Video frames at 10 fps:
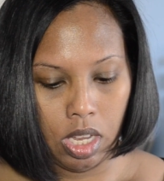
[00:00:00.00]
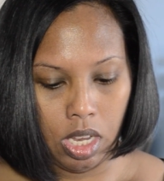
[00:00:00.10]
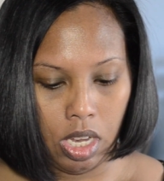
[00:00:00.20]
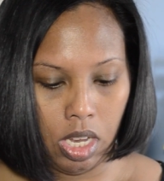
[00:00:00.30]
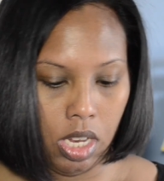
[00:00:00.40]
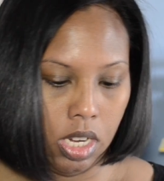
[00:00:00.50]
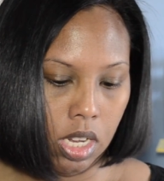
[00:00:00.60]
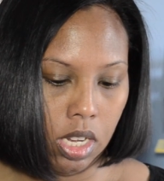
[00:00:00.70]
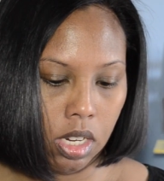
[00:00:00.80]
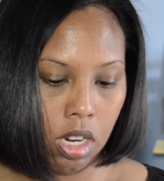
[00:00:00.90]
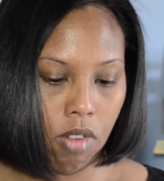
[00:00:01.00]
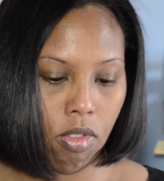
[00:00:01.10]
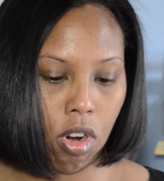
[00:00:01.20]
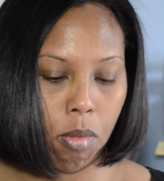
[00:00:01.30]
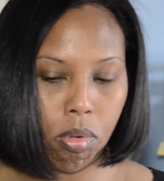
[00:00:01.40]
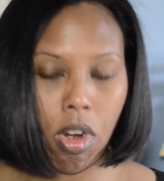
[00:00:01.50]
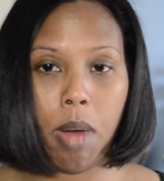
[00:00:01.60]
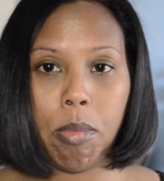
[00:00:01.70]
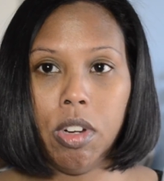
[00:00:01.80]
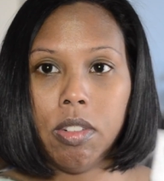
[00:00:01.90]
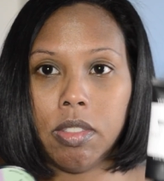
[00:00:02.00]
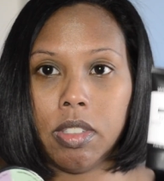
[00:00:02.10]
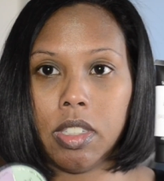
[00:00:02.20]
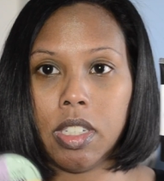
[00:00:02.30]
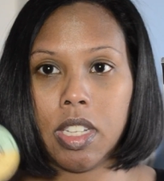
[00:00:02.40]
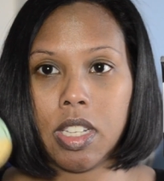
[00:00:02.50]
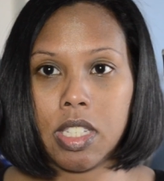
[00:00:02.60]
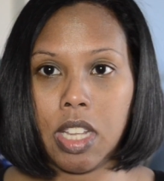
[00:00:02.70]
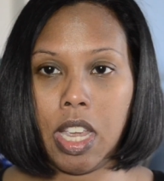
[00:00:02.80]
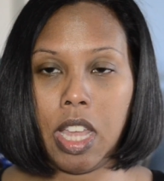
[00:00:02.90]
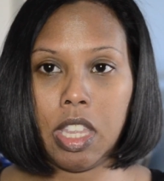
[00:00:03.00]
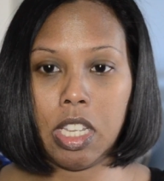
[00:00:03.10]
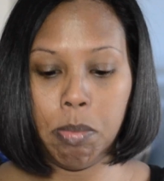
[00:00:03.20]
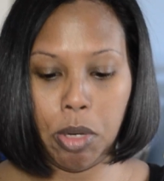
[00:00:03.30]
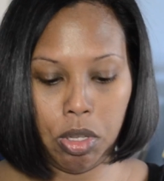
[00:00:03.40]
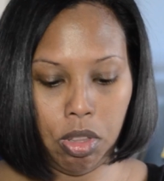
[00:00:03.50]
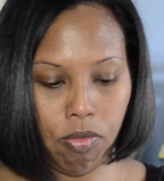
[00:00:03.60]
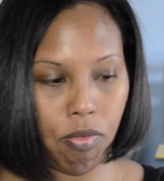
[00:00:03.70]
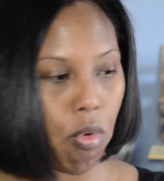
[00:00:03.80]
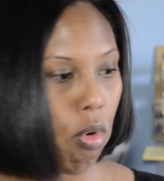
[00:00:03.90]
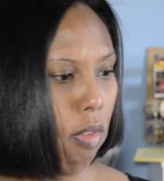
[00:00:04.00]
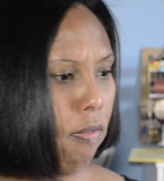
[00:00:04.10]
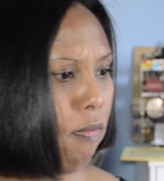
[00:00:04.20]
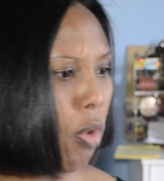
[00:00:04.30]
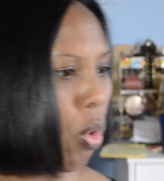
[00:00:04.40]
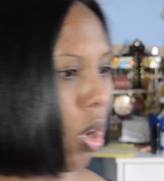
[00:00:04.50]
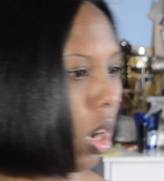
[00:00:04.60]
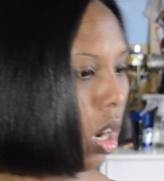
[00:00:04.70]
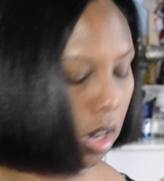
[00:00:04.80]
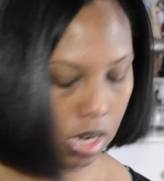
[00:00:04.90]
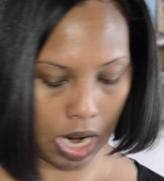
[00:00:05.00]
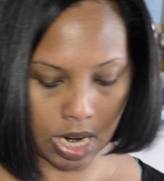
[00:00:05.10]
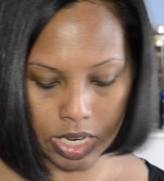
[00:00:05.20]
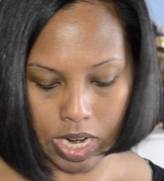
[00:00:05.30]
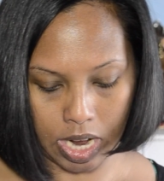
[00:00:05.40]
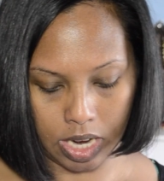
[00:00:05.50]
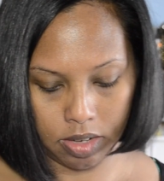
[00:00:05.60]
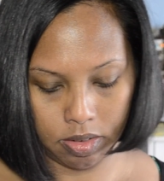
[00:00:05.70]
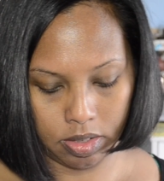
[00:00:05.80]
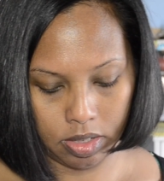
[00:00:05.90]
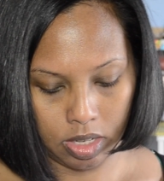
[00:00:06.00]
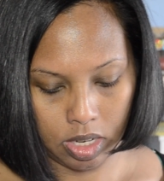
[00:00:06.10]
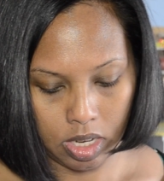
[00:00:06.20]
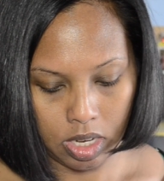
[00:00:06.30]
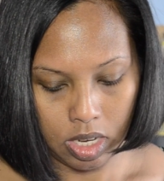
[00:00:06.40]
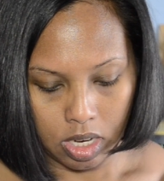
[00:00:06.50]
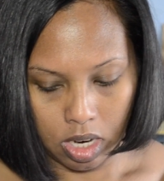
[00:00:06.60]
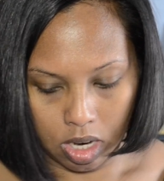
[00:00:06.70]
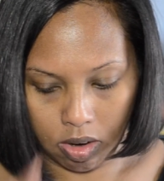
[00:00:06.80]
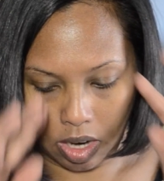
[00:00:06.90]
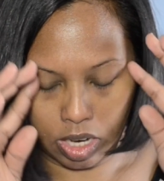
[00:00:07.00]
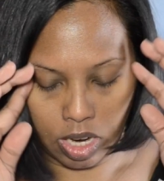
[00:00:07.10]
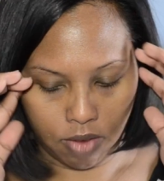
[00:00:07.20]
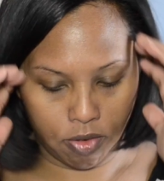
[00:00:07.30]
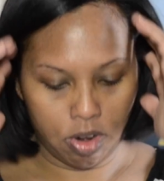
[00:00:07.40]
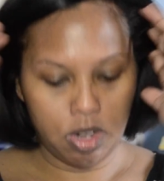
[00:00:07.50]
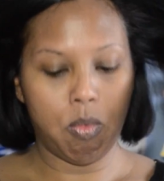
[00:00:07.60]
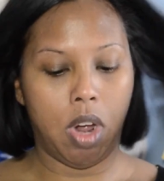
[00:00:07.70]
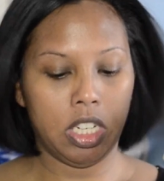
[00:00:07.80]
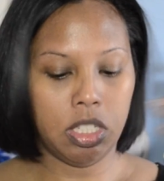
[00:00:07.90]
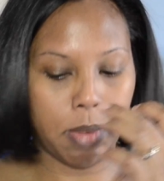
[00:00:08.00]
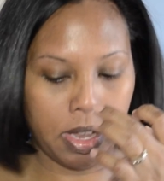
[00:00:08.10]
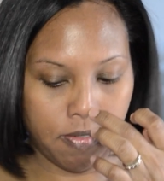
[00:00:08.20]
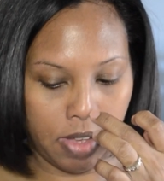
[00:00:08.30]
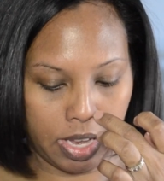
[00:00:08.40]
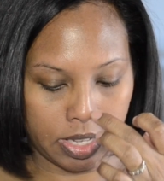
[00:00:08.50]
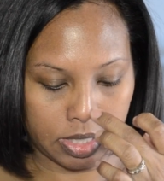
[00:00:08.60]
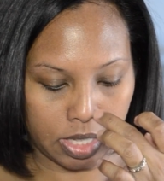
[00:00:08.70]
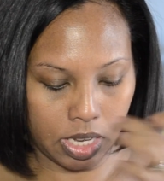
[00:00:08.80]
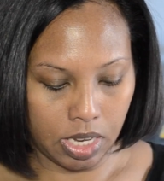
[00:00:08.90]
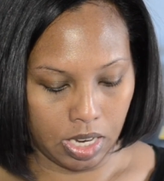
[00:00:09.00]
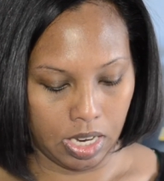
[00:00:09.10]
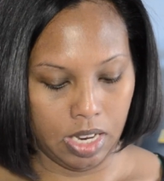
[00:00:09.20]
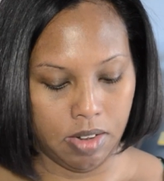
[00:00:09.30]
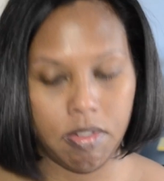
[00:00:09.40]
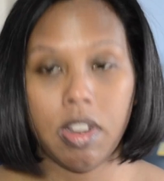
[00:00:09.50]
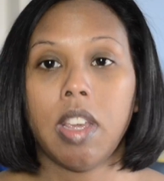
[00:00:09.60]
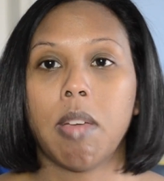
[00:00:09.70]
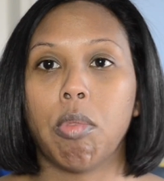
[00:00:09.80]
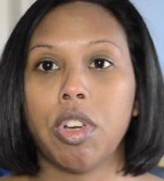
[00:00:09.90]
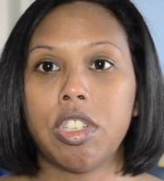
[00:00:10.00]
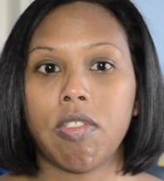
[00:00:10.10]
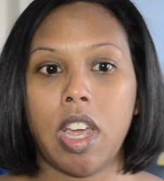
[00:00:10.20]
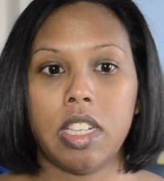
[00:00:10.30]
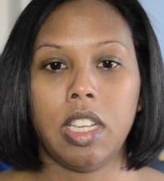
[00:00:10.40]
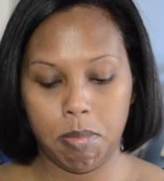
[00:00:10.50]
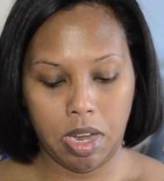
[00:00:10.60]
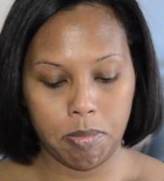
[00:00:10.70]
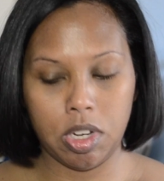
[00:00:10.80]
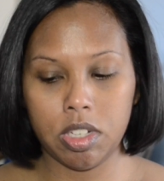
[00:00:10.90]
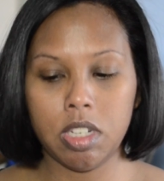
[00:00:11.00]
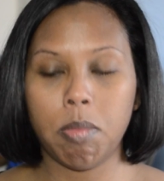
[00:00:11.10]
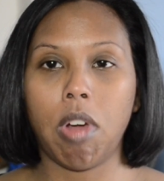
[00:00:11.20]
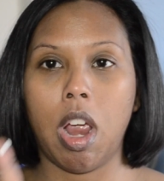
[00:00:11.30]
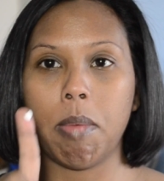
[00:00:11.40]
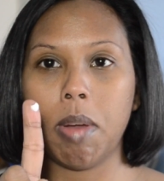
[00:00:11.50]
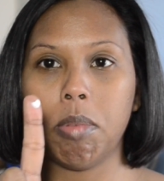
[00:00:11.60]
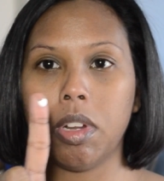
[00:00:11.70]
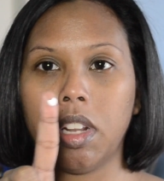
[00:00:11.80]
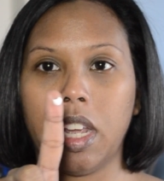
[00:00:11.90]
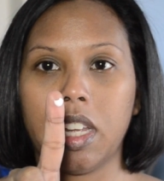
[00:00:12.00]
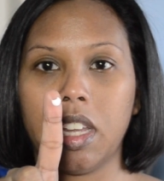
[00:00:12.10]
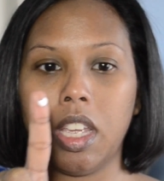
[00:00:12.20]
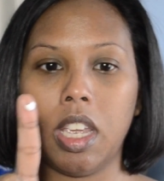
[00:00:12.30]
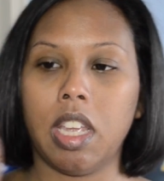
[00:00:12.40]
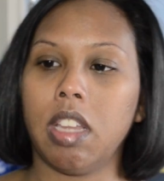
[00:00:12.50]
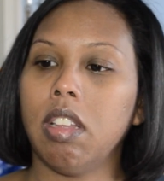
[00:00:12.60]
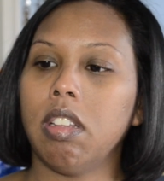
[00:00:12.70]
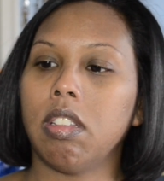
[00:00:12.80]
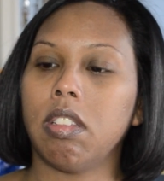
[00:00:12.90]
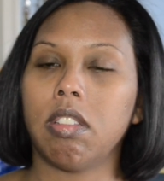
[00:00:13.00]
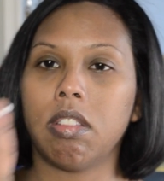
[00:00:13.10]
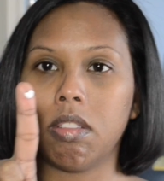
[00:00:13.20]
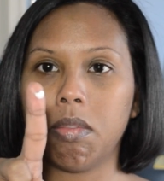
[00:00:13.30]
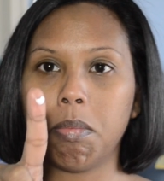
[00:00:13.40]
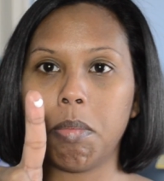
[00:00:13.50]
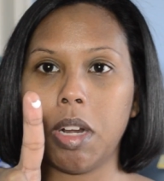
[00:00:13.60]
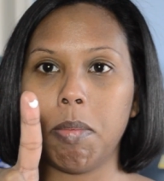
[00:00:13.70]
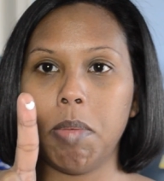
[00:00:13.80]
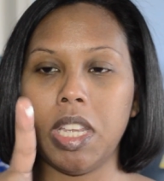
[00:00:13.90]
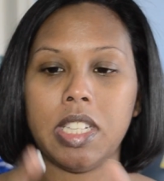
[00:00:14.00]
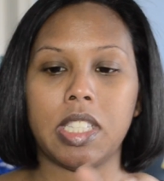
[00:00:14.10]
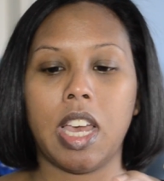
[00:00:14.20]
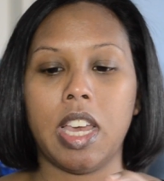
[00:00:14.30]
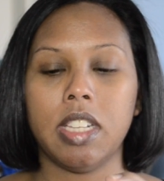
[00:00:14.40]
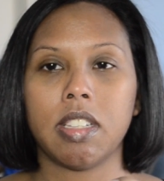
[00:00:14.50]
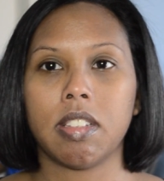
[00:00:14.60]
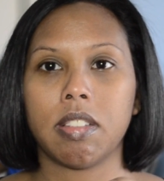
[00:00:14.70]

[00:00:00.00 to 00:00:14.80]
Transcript: and coverall primer. So I got these both for $4.99. Alright, I've already washed my face and moisturized it. I'm using the primer. I put like about a pea size.